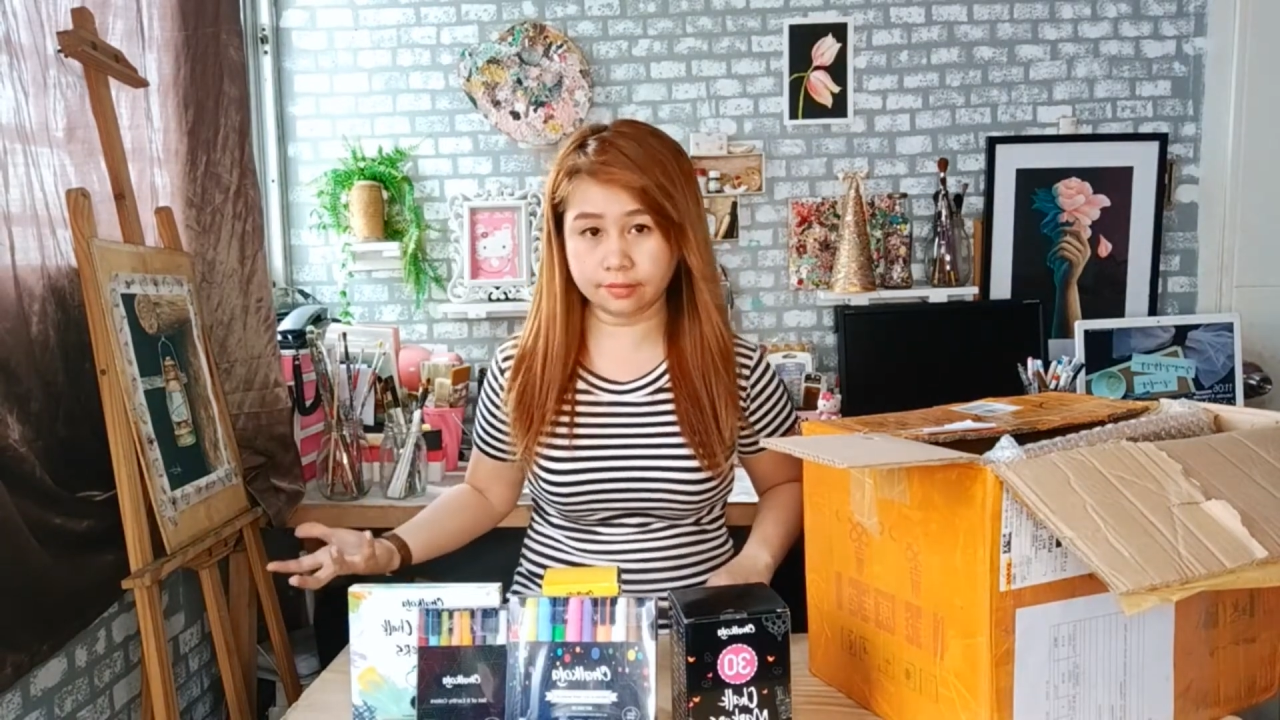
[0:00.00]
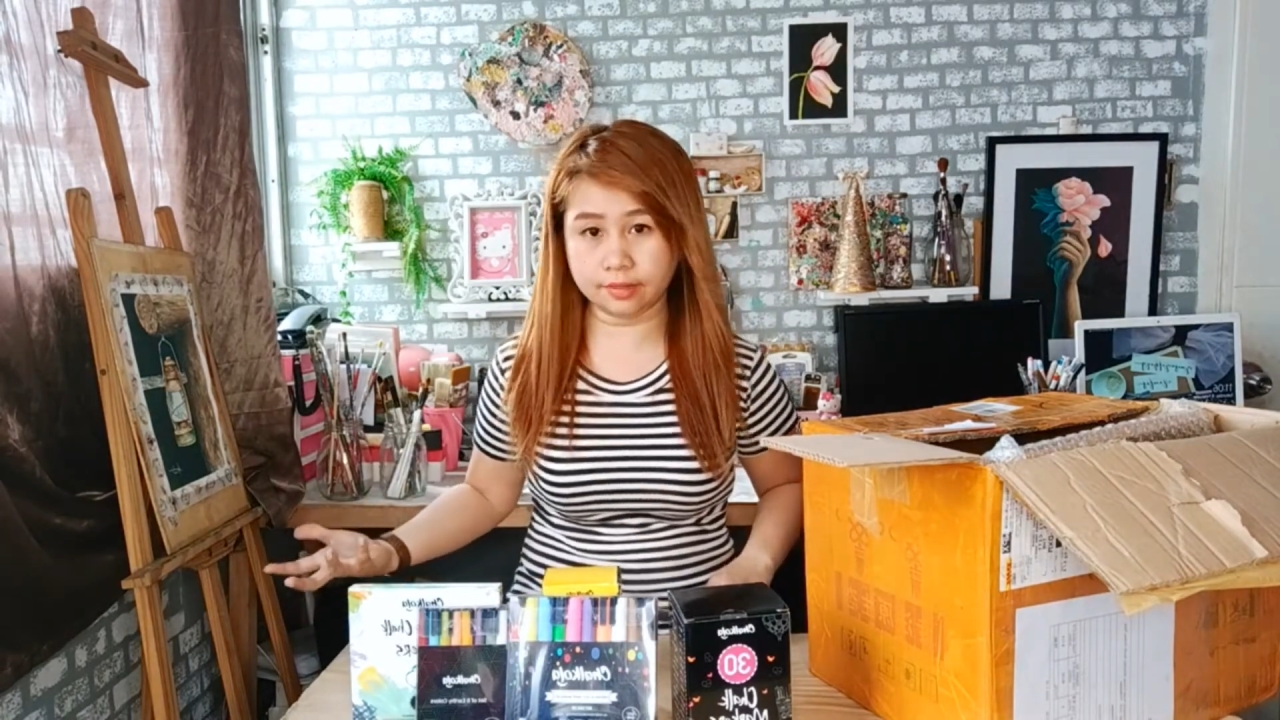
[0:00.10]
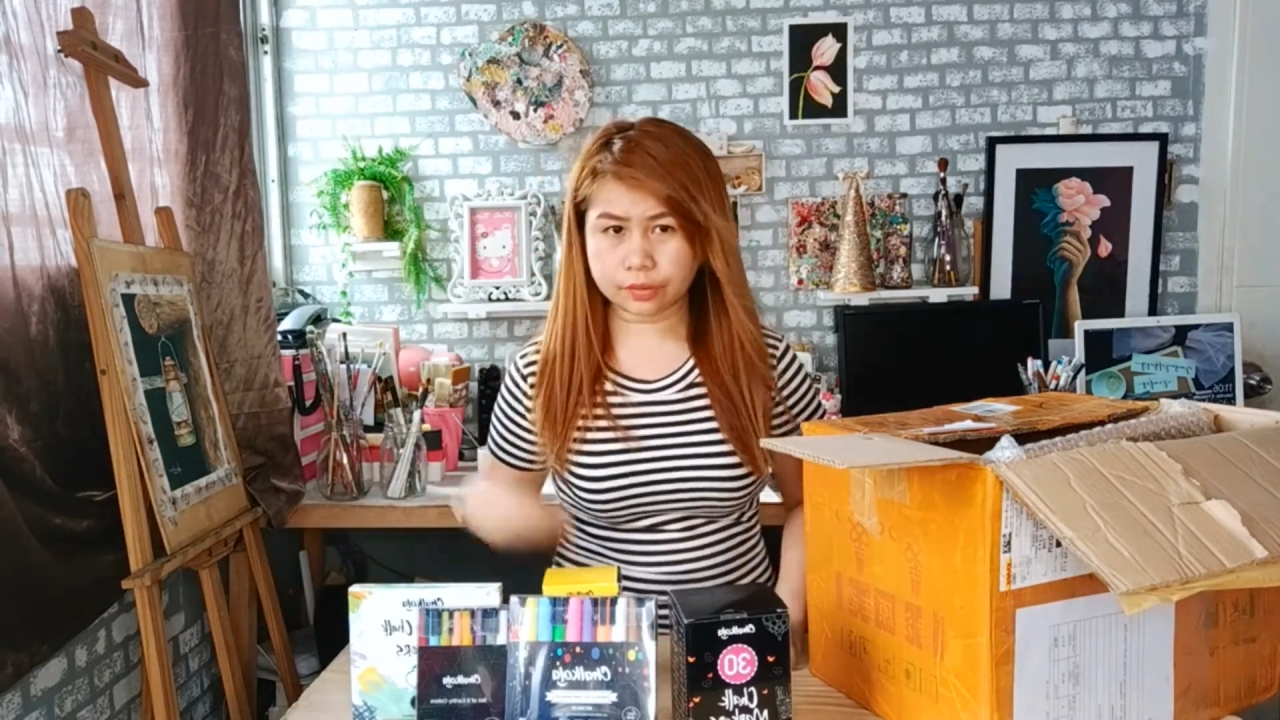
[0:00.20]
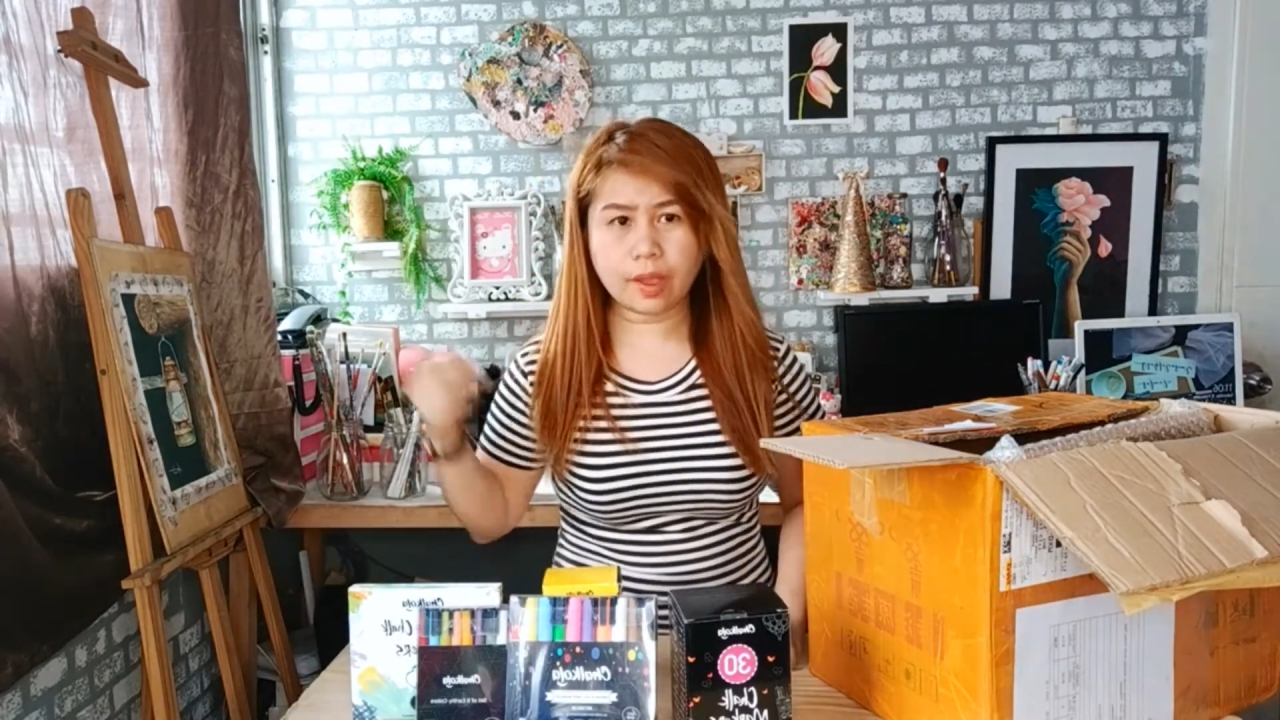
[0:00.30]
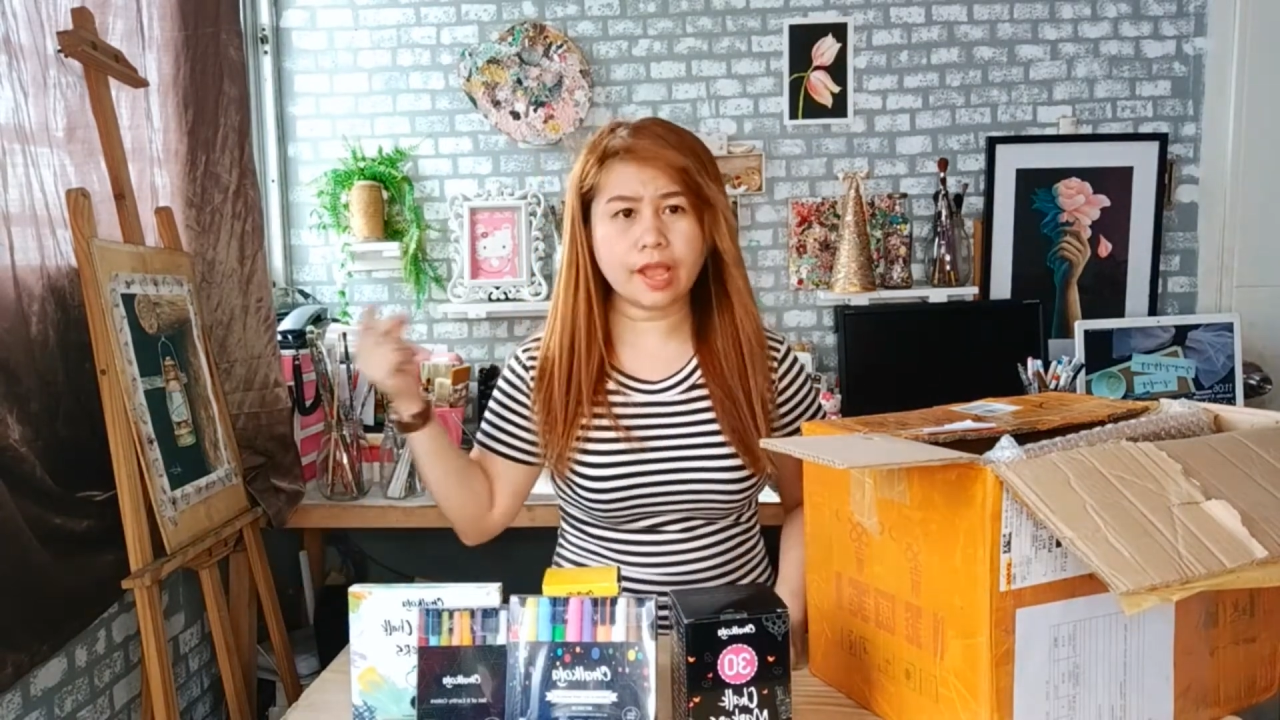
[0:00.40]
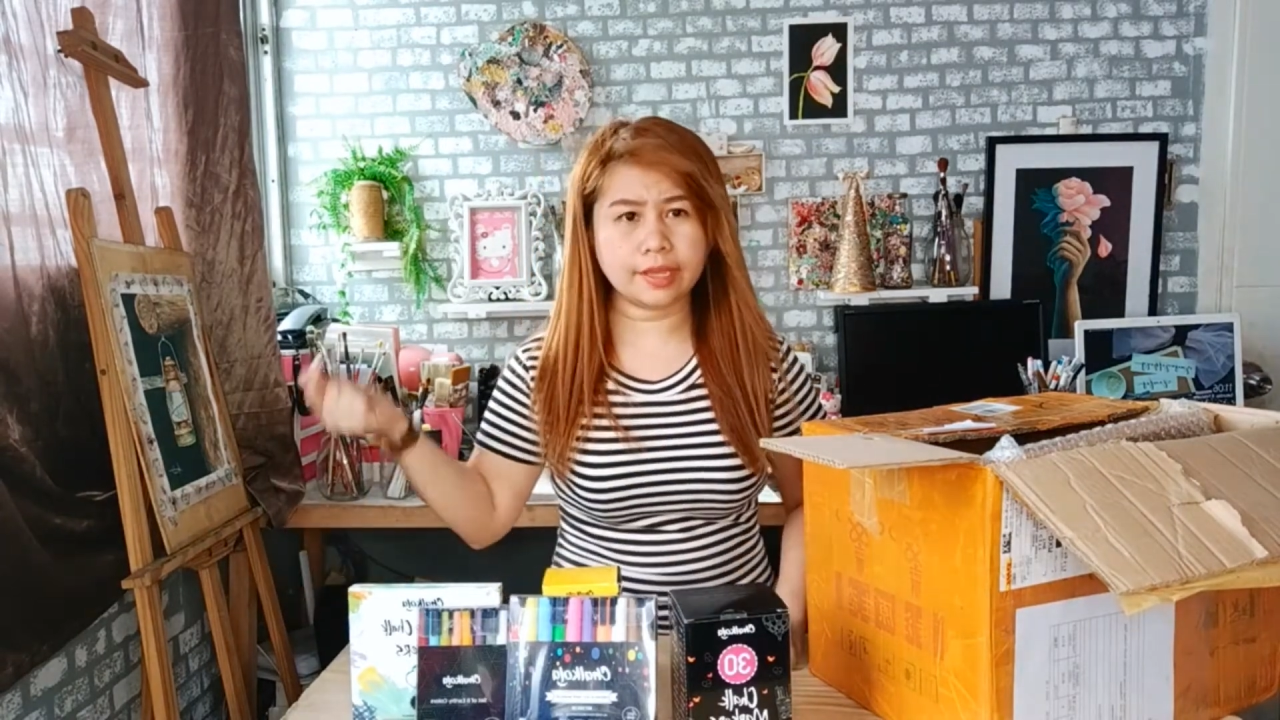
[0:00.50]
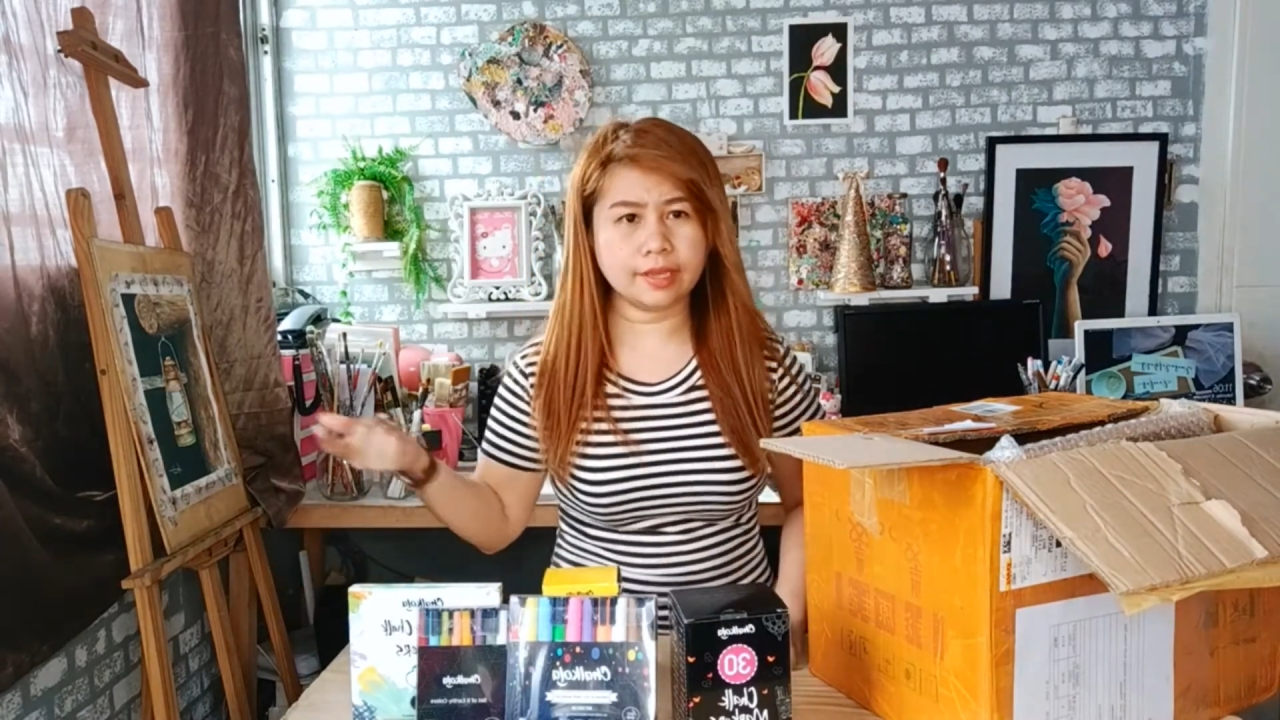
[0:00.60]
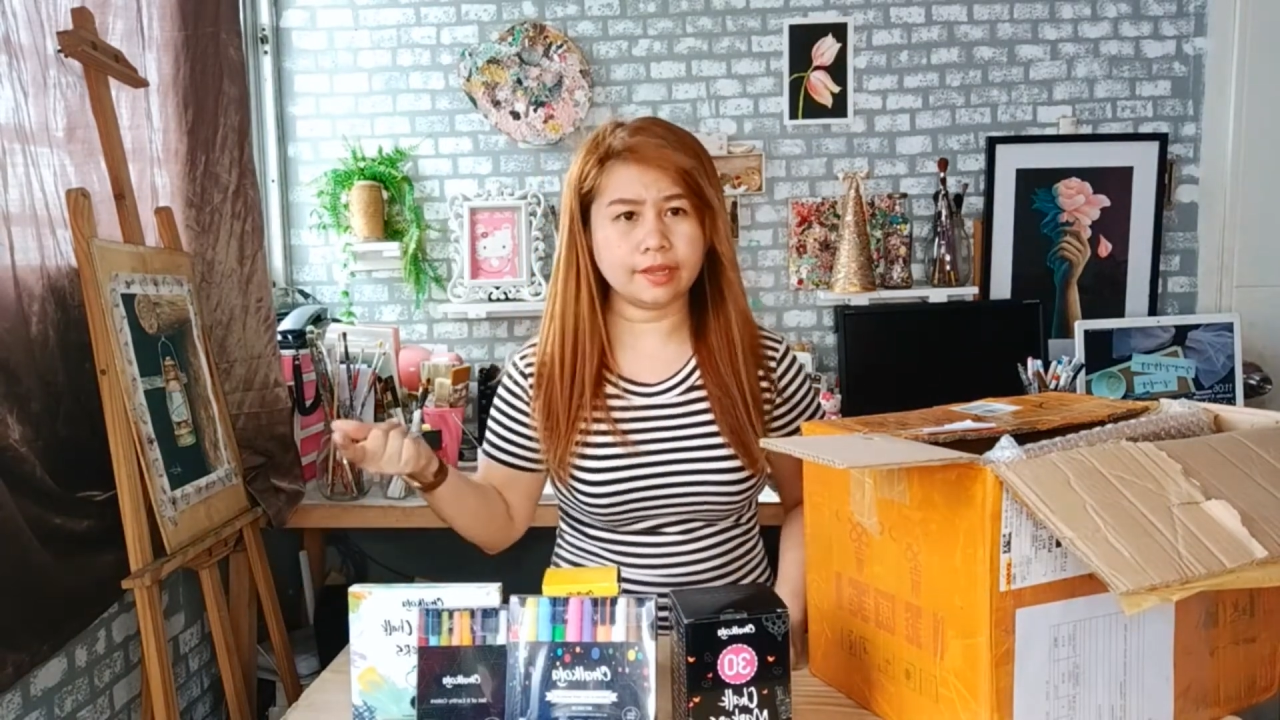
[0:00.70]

So I